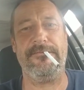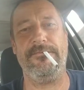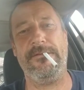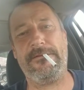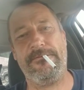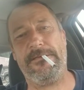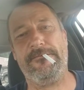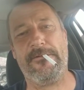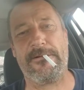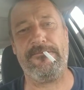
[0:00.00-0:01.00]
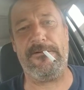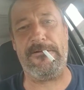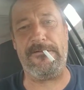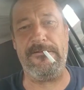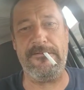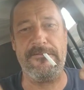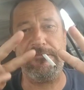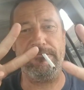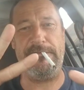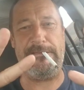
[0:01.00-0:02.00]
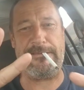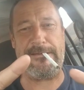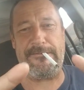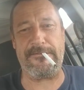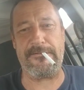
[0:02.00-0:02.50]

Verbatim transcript: This has been the Morning Bowl. Peace out.